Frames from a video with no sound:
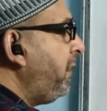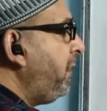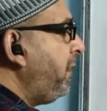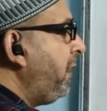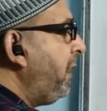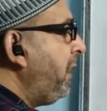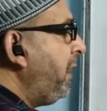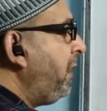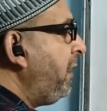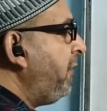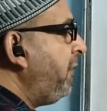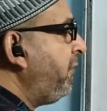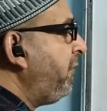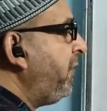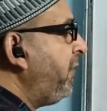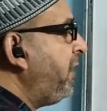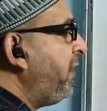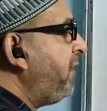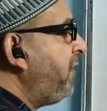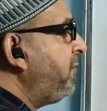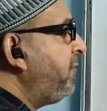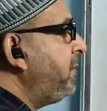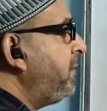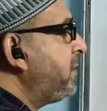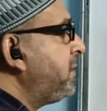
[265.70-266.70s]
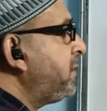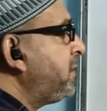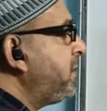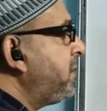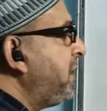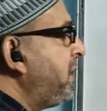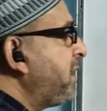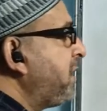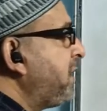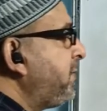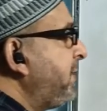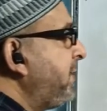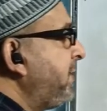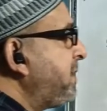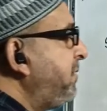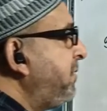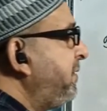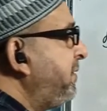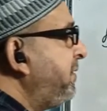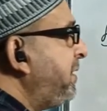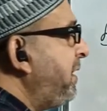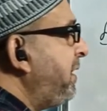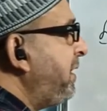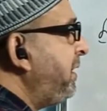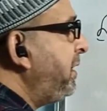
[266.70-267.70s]
LF. LF means a
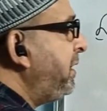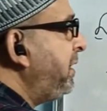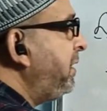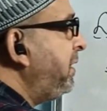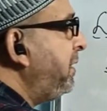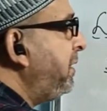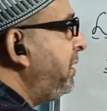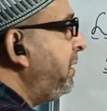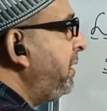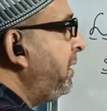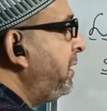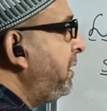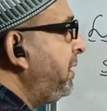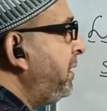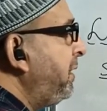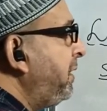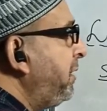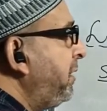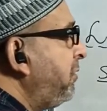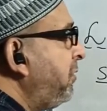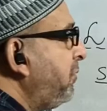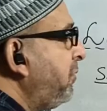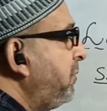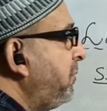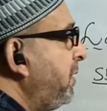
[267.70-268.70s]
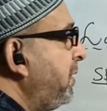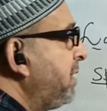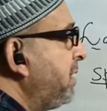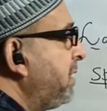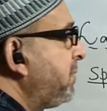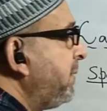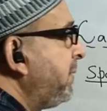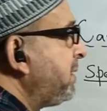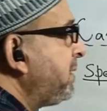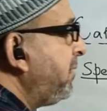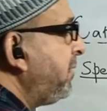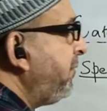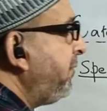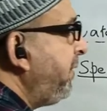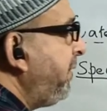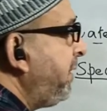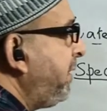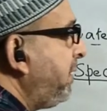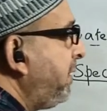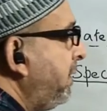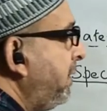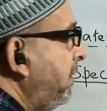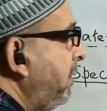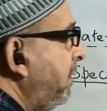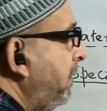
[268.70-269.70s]
specific latent heat of a
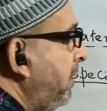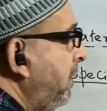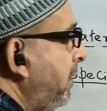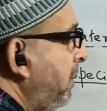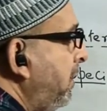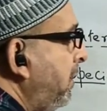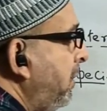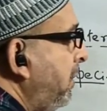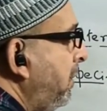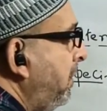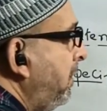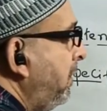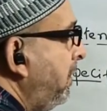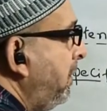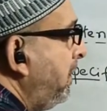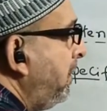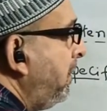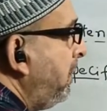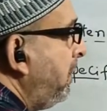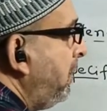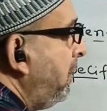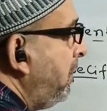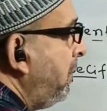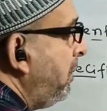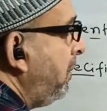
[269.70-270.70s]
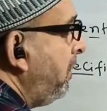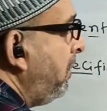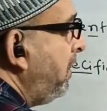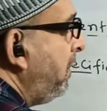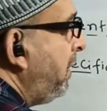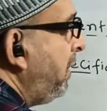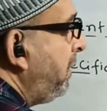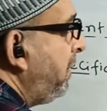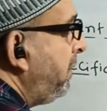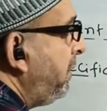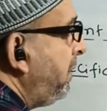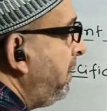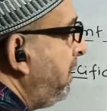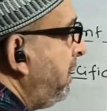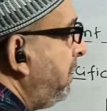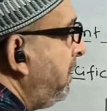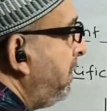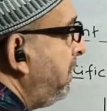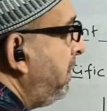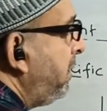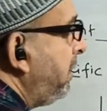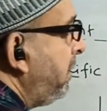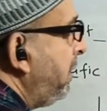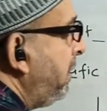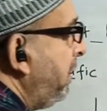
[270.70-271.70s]
specific
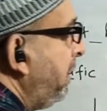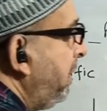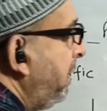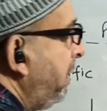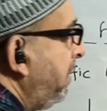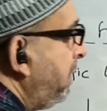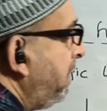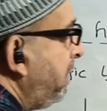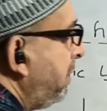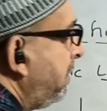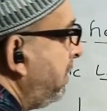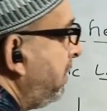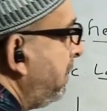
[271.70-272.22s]
latent heat